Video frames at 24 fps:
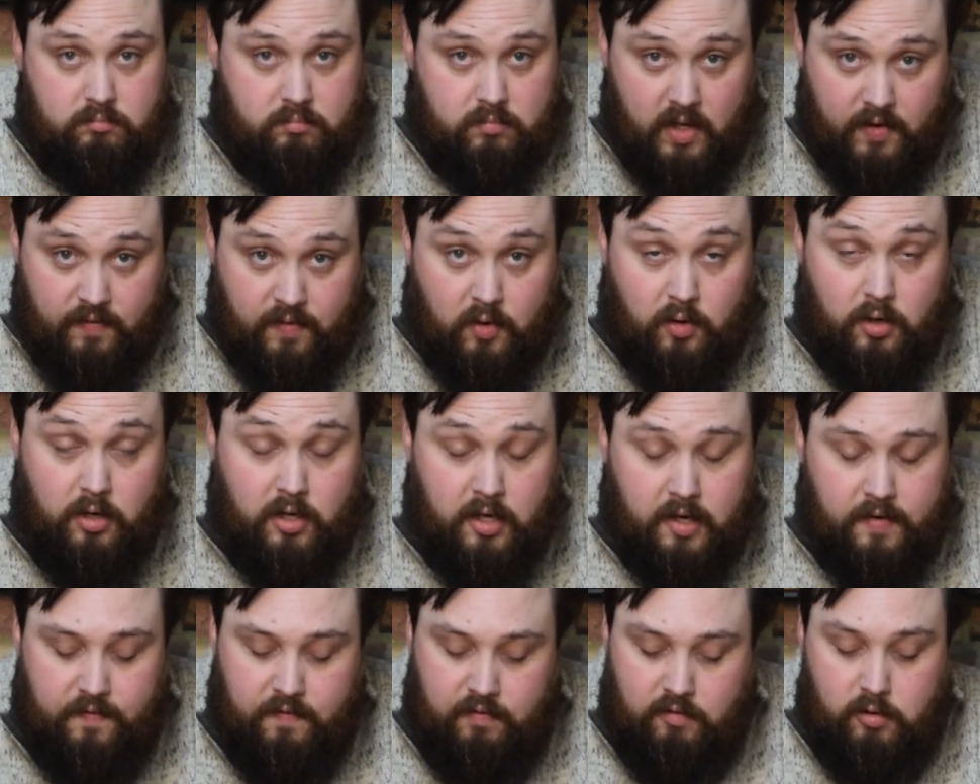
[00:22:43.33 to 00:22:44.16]
if you're
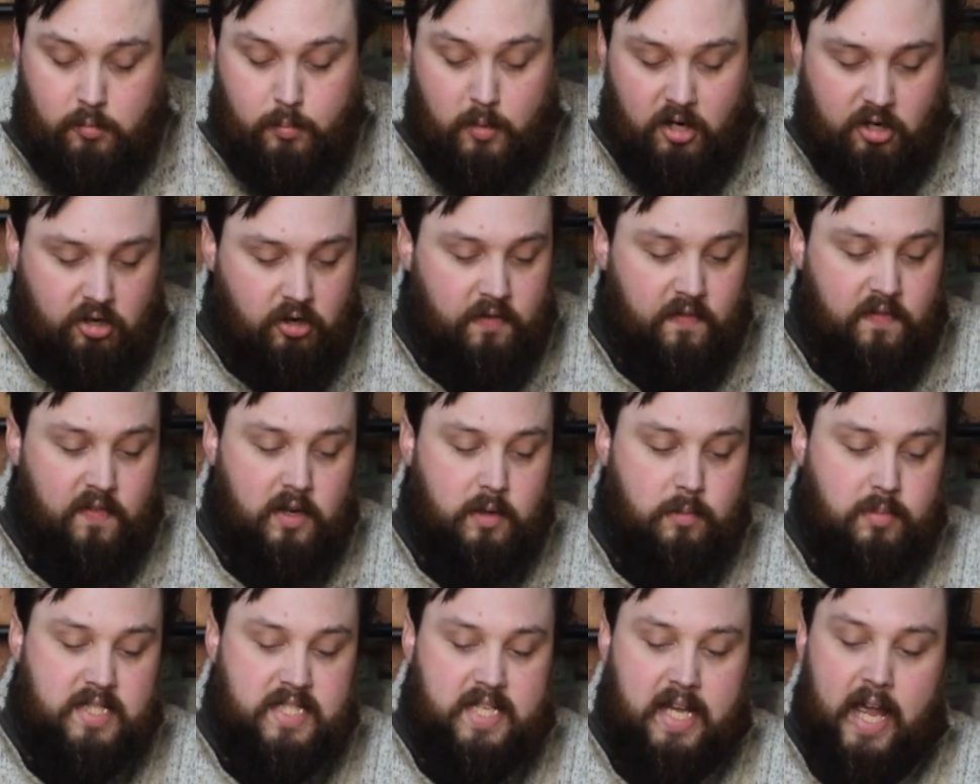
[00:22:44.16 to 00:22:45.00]
looking for a
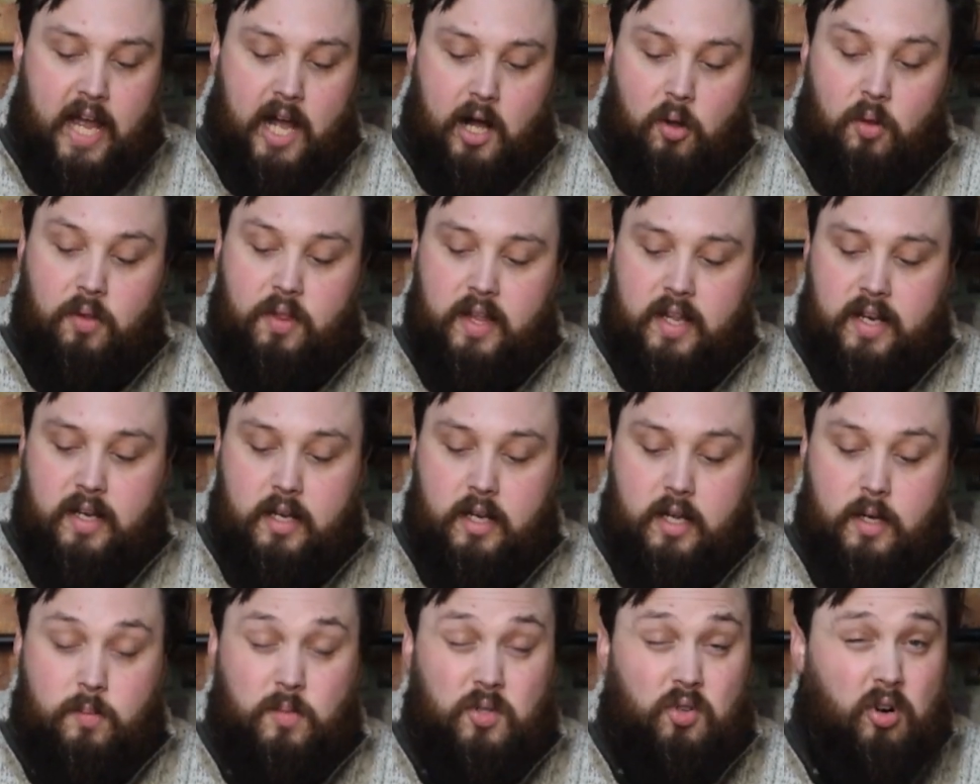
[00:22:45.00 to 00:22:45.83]
microfiber towel,
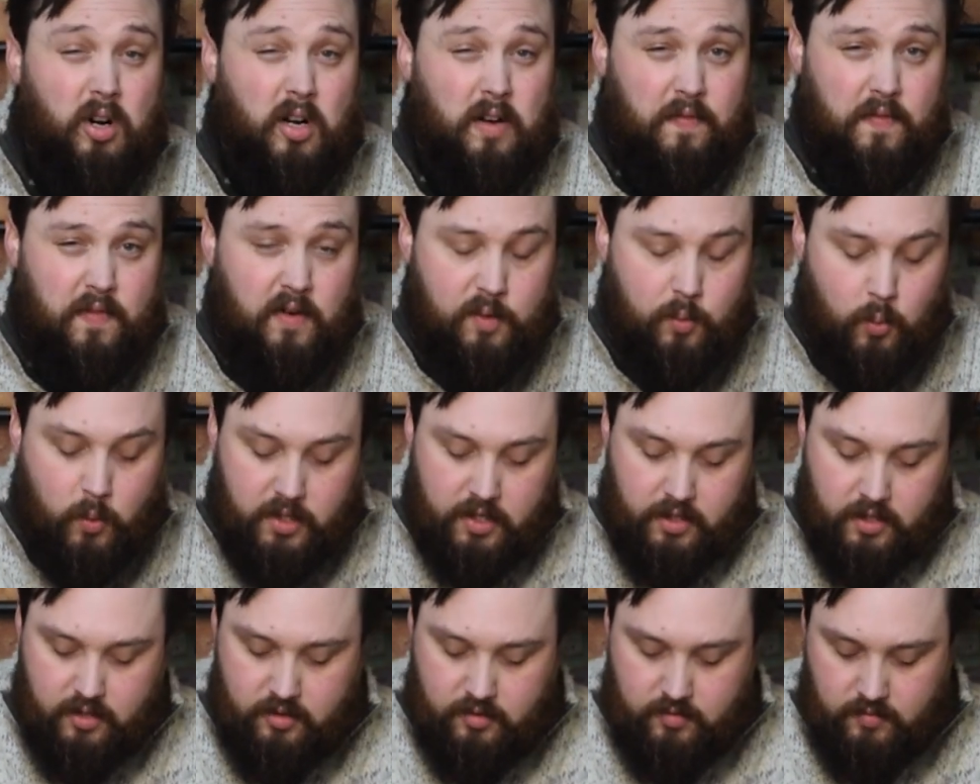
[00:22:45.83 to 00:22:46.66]
then try and find one
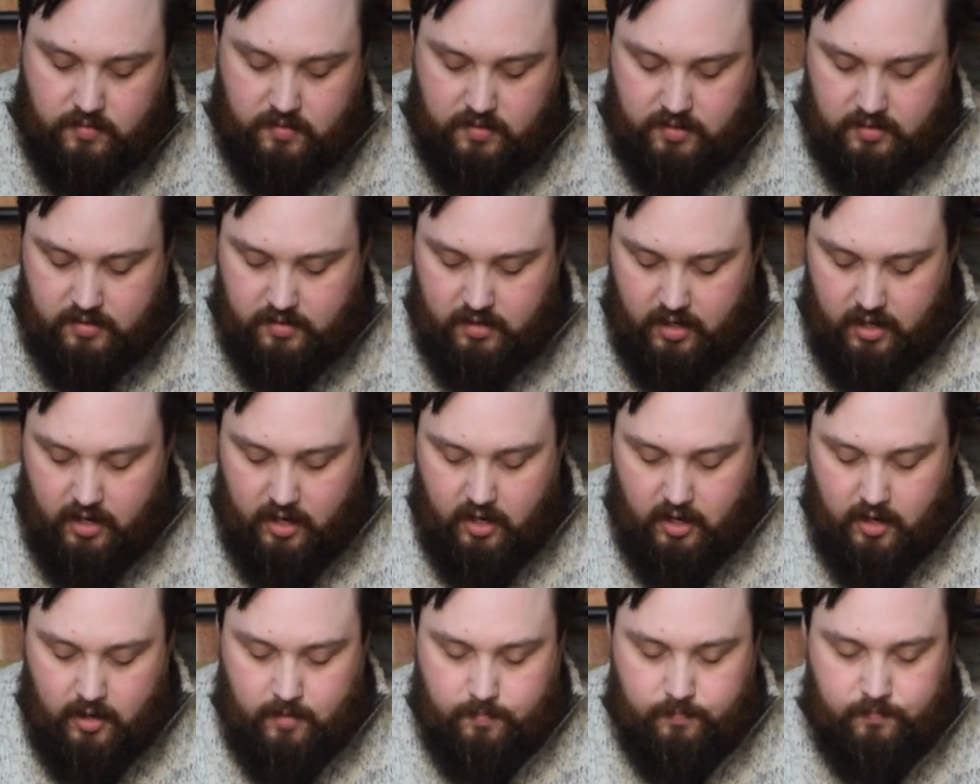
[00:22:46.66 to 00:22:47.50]
of those
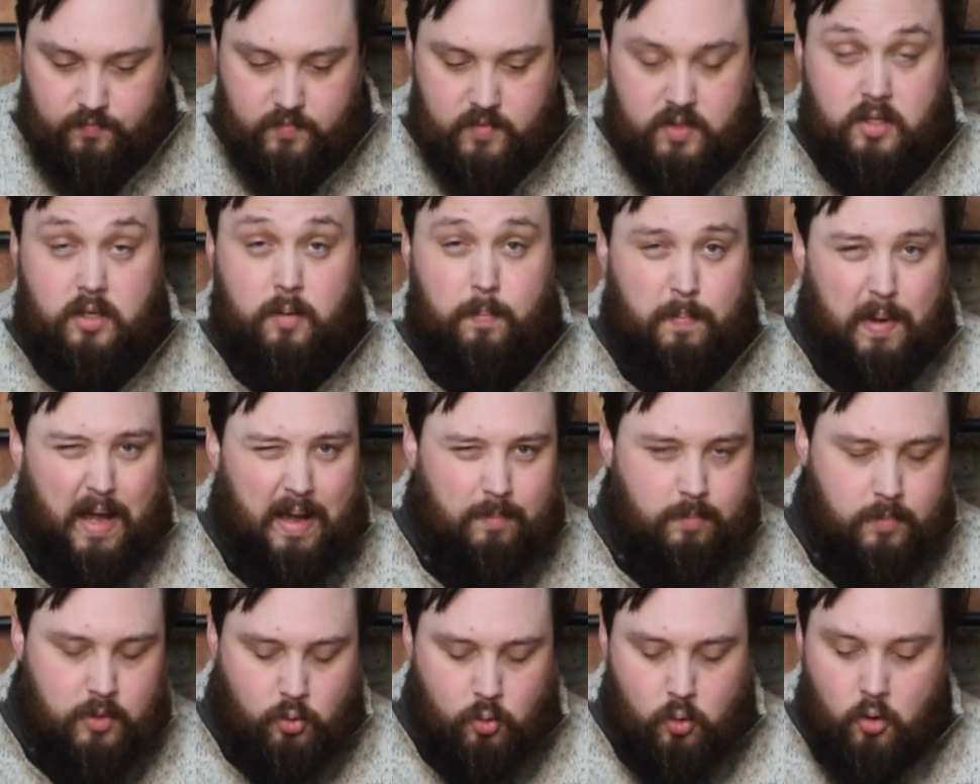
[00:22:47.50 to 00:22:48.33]
sort of
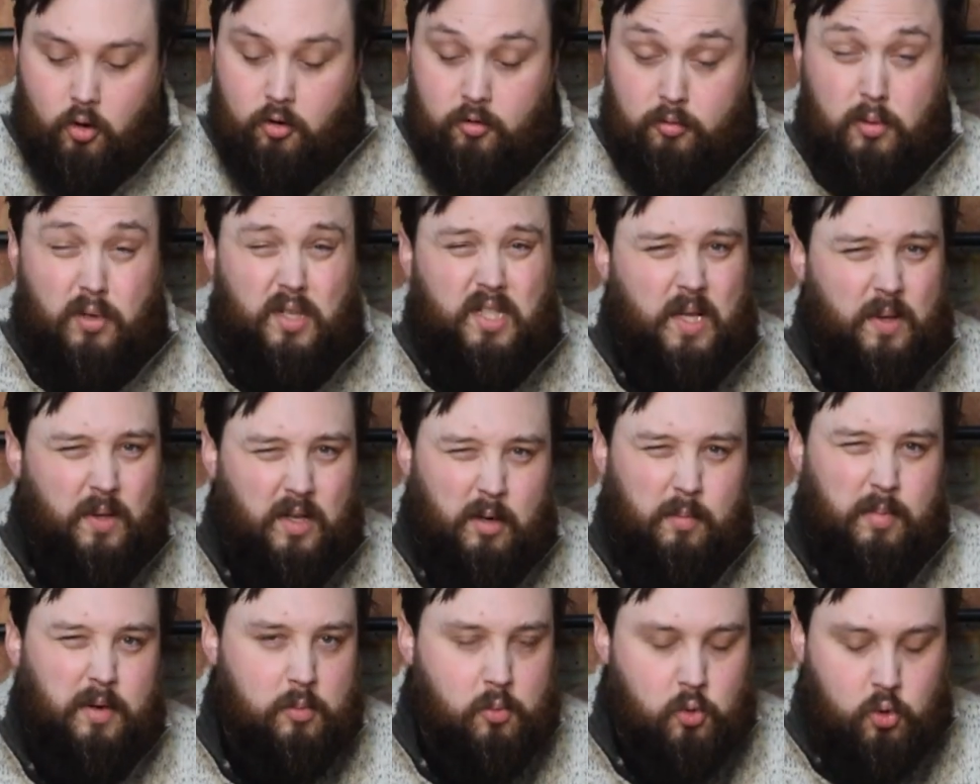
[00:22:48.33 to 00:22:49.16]
bamboo or something
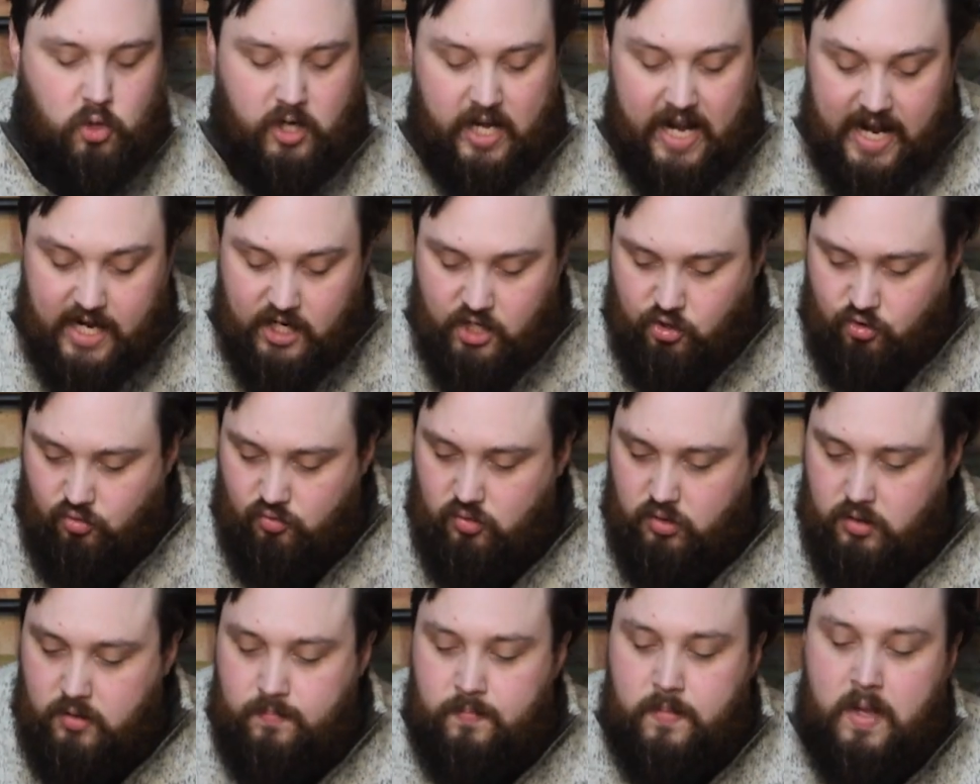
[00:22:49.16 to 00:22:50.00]
a bit more
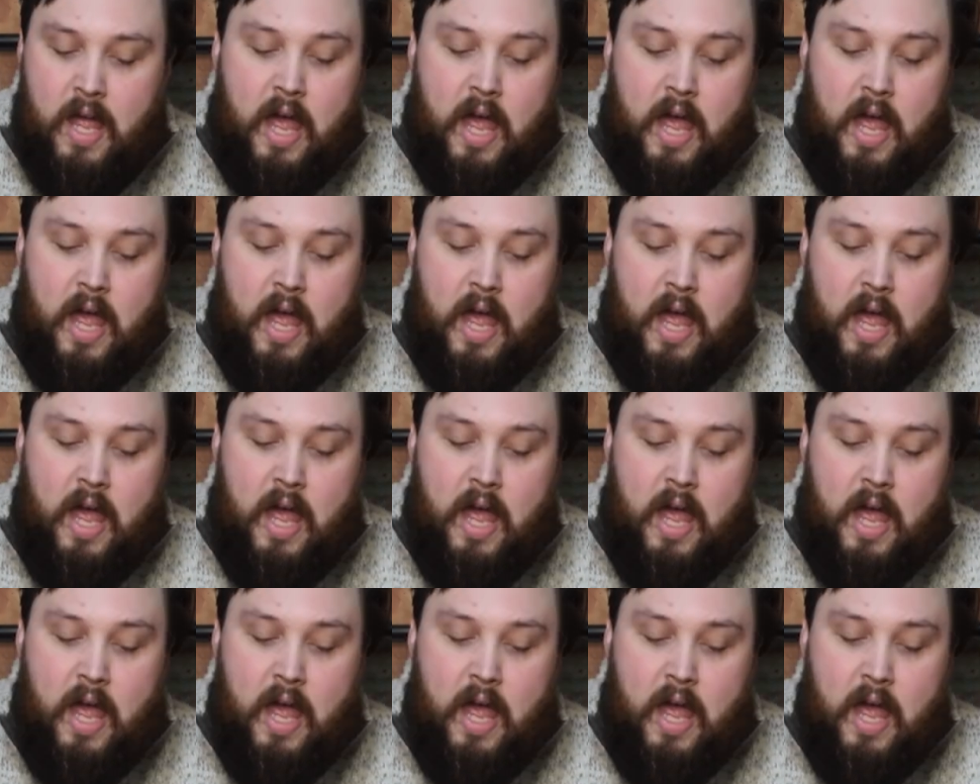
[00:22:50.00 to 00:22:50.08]
natural.